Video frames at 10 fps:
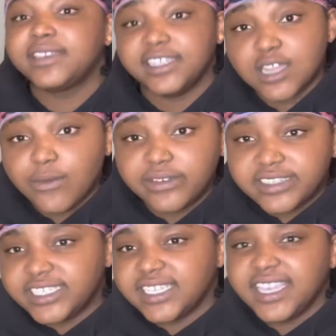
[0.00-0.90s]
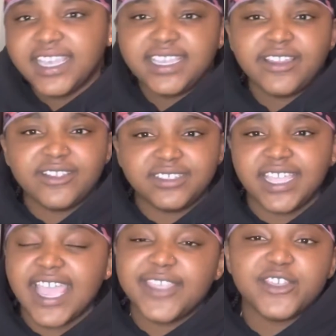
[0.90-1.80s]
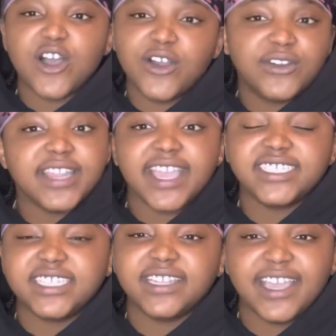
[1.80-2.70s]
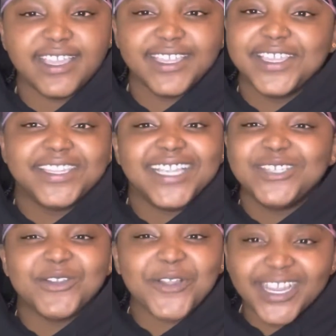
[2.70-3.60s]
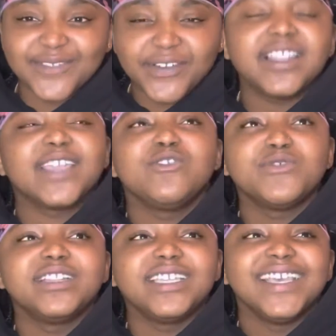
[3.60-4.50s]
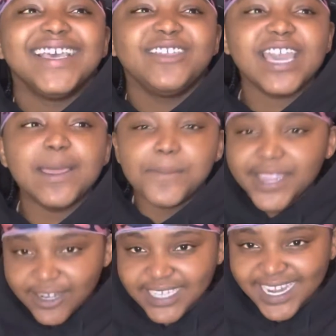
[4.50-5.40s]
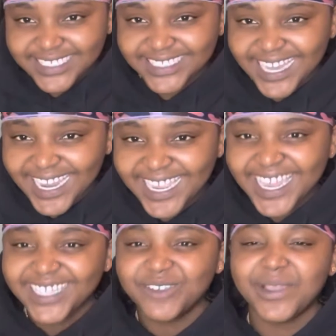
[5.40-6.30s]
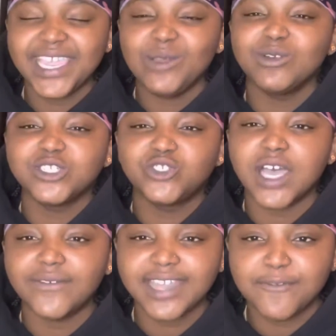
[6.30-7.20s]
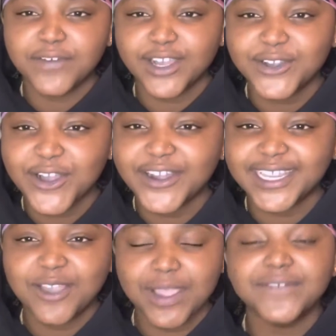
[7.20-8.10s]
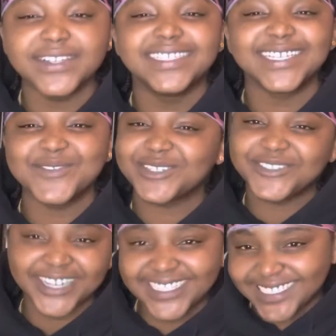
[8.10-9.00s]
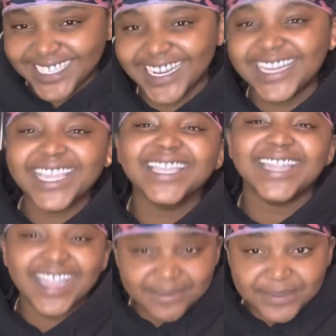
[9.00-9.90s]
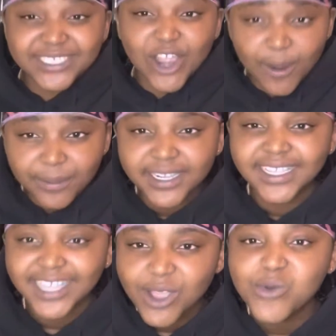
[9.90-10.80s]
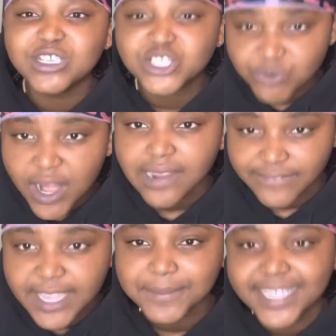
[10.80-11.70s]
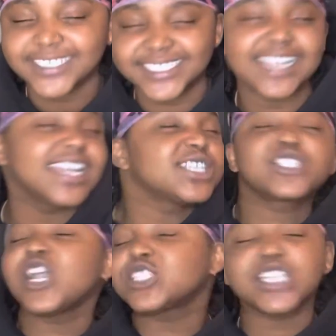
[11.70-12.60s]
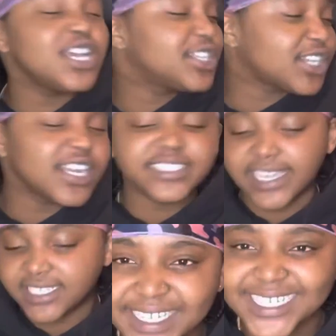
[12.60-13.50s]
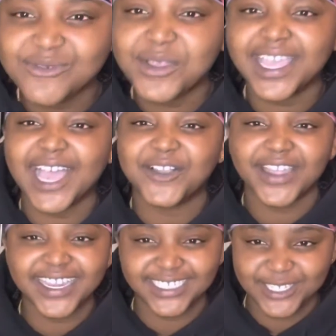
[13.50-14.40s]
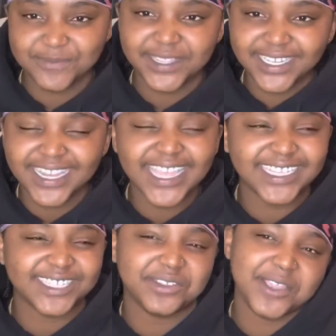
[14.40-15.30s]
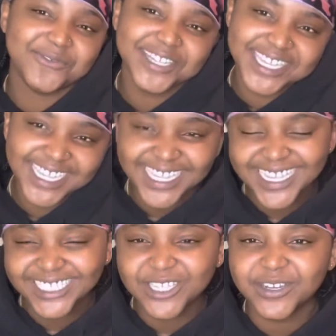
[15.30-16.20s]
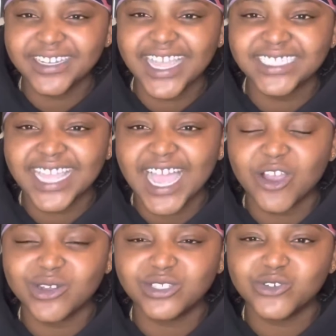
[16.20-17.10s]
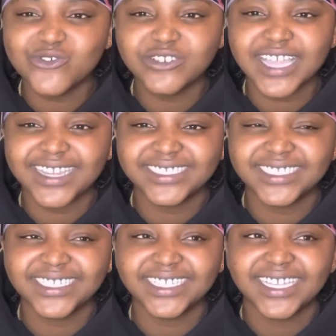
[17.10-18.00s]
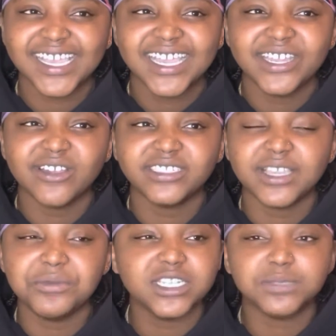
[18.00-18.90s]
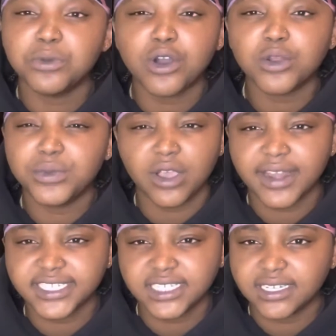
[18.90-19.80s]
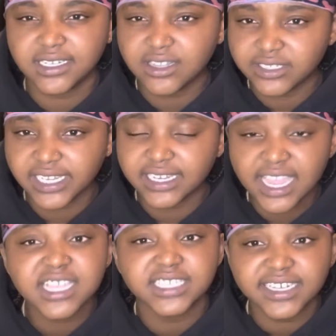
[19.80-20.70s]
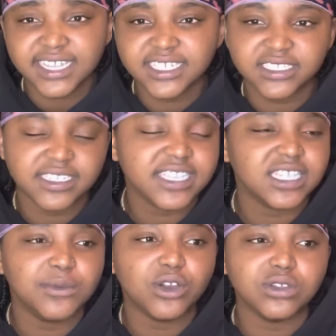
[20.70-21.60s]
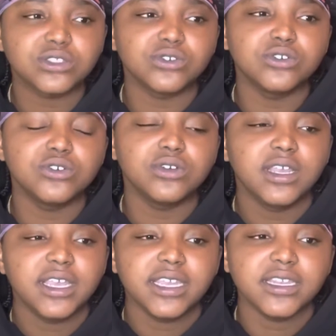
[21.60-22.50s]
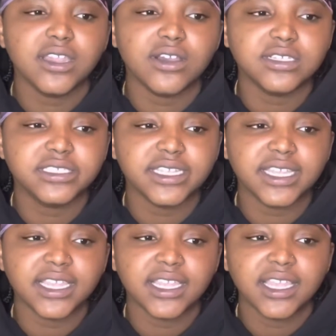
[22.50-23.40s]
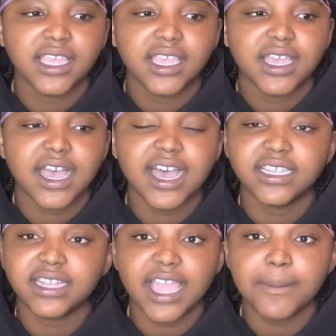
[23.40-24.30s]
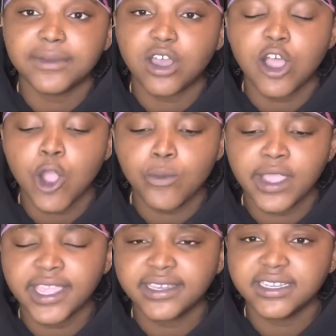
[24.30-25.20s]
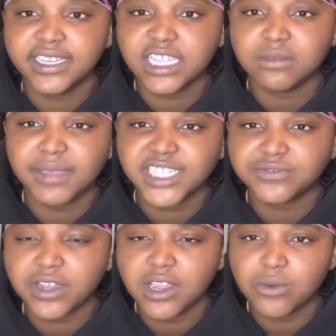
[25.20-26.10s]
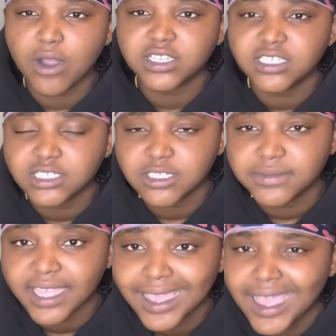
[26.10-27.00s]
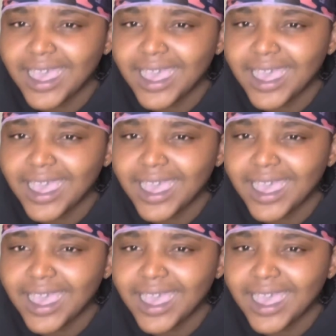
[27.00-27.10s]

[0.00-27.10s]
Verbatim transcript: getting off of this shit. You know what I'm saying? After all that shit, like, that shit was crazy. Felt like you really, you had a beater type shit. Like, the way he was driving that fucking car to get away from this nigga was crazy. That nigga, that bitch Aubrey was swerving, bitch. That nigga, skirt, skirt, type shit. This woman got crazy to me. Like, cause like, what? So the next day I go to school and type shit. You know what I'm saying? We just smoke all the weed, all that shit. You know what I'm saying? Next day type shit. Next day we go to school. You know what I'm saying? I like I'm in the hallway. The nigga best friend walks up to me.